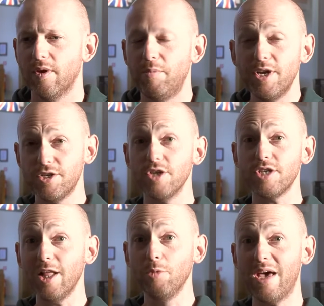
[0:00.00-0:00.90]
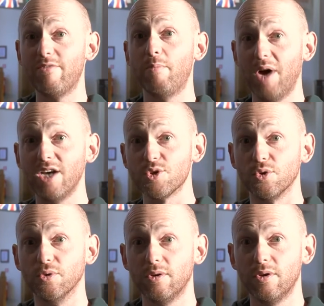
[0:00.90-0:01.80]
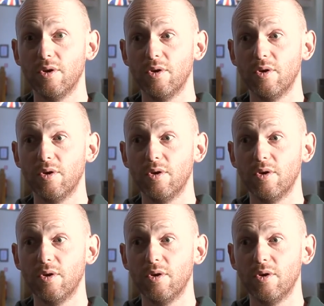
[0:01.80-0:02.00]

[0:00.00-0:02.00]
But it's just a little bit of a puzzle